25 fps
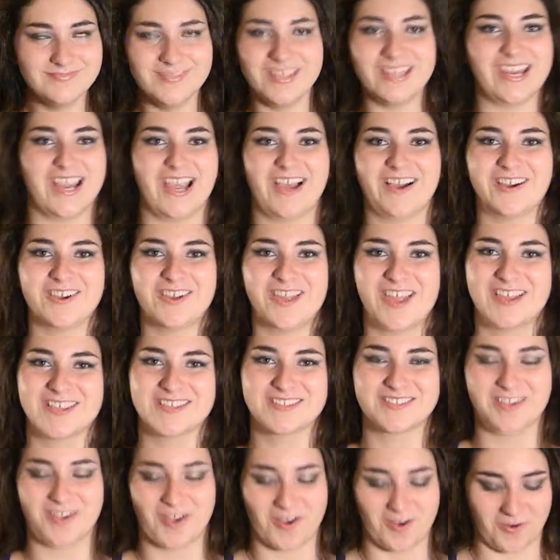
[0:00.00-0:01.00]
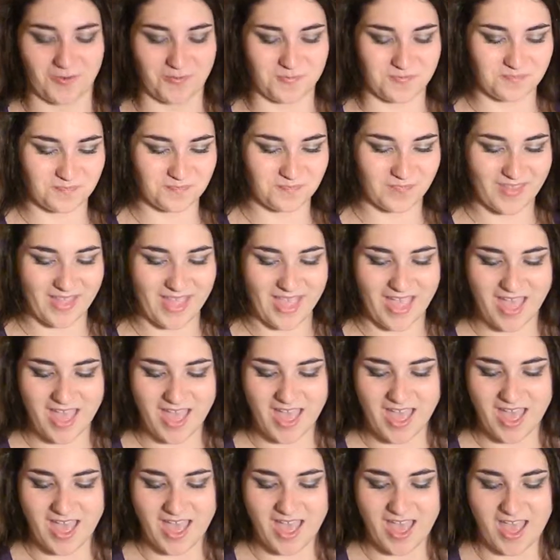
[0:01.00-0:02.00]
Yeah, okay, so,
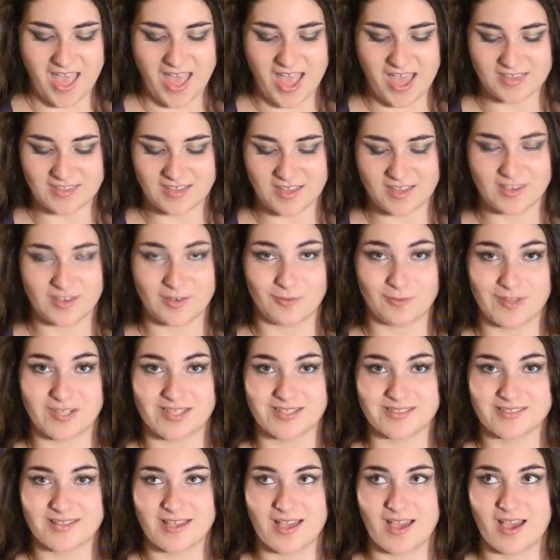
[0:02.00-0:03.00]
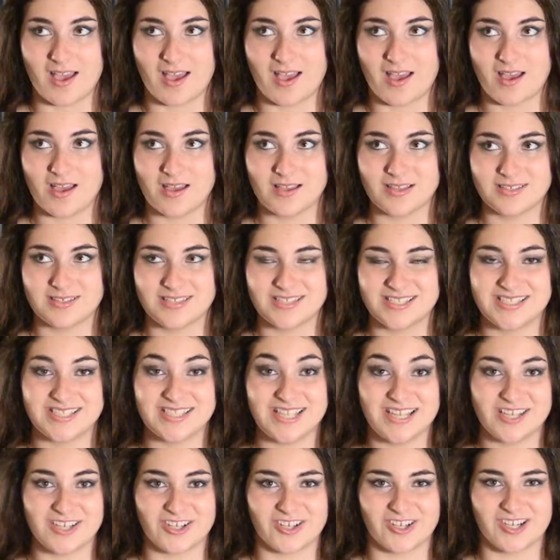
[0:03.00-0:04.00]
and then there was
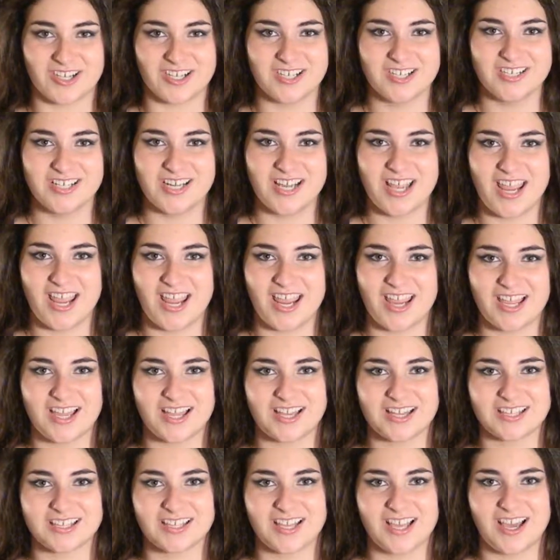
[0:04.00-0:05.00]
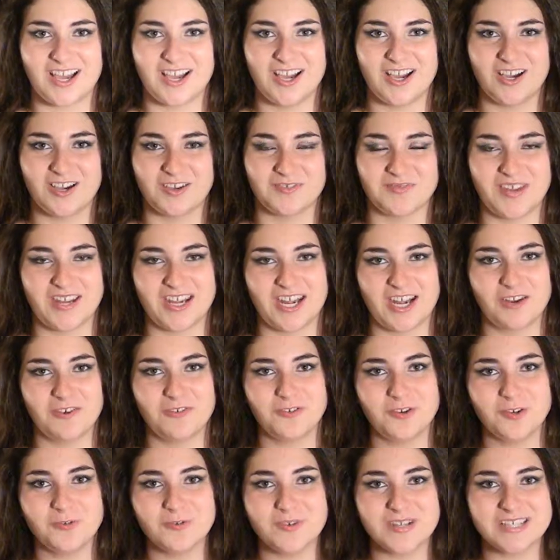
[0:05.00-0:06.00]
Cinder, and, oh man, I
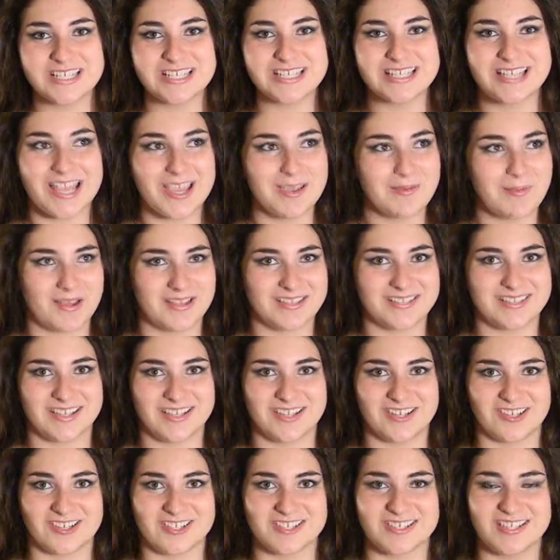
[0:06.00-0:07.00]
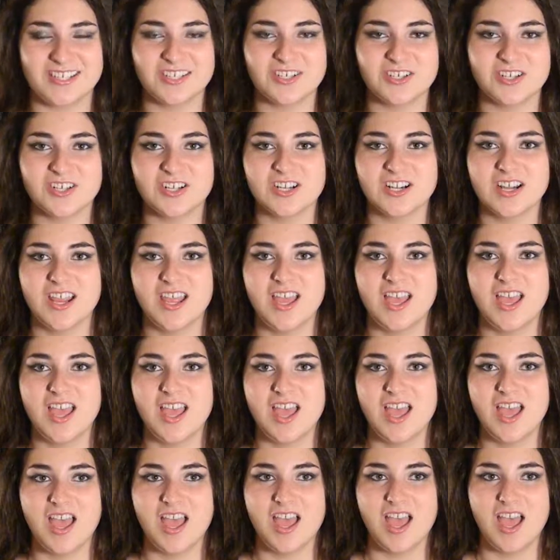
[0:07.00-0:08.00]
don't know what to say about Cinder. Cinder
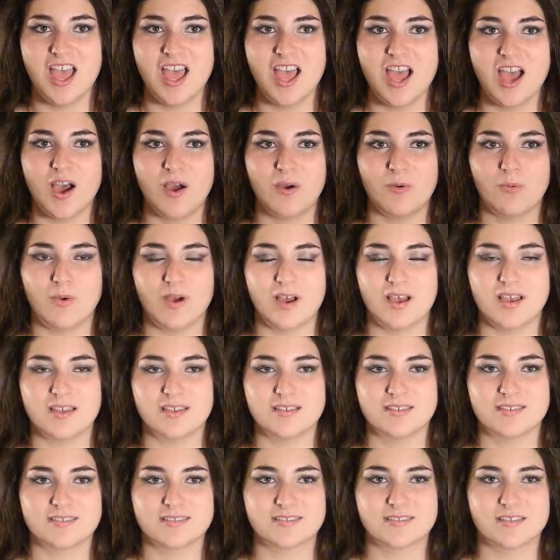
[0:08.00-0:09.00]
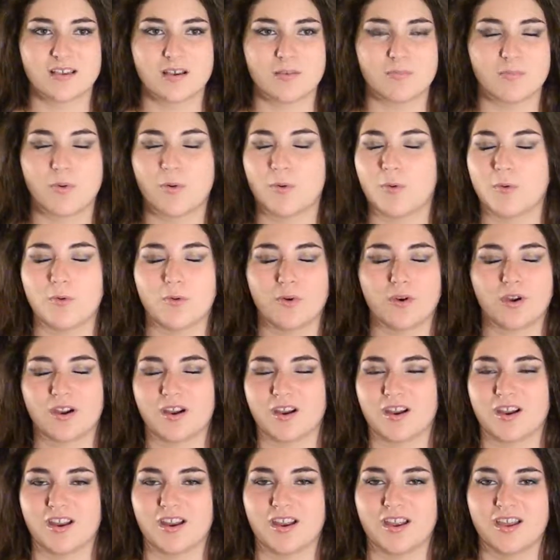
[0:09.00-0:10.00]
was a
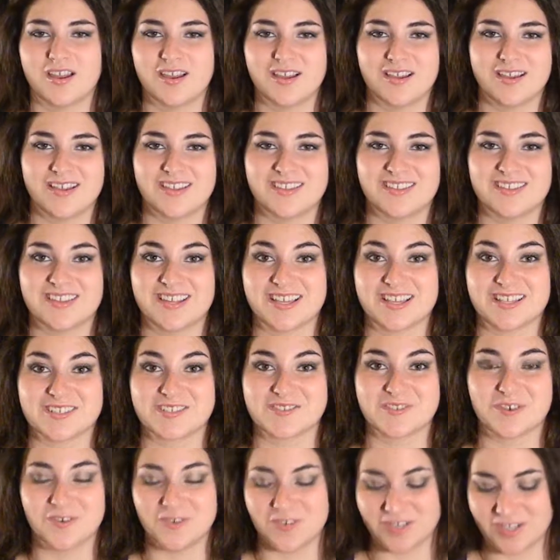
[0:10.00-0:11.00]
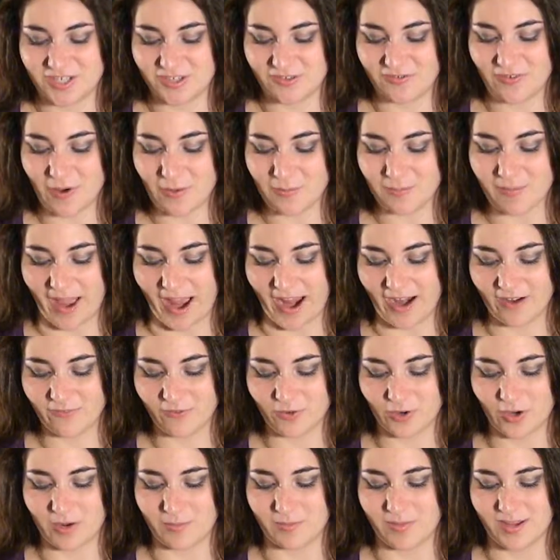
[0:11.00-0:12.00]
poor, like, soul, and you felt bad
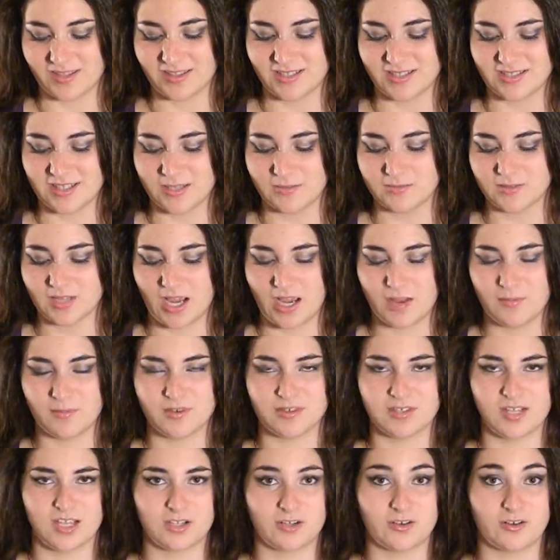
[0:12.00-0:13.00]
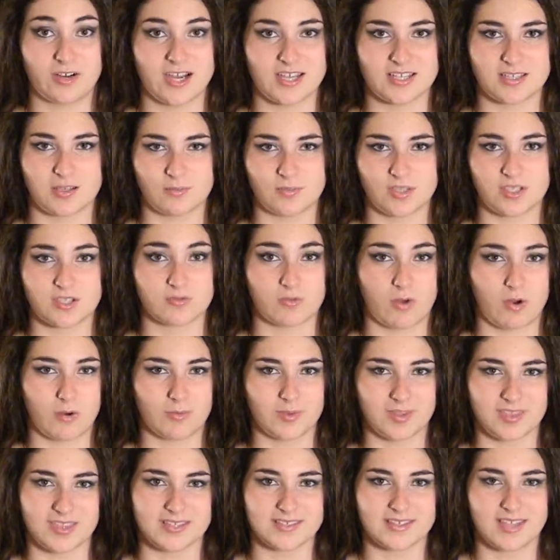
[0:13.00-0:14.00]
for him, but at the same time, you're like, okay, something's wrong
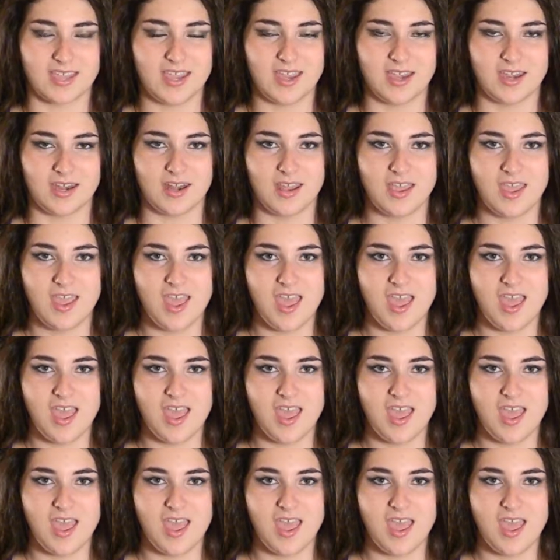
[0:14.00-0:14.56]
with this kid.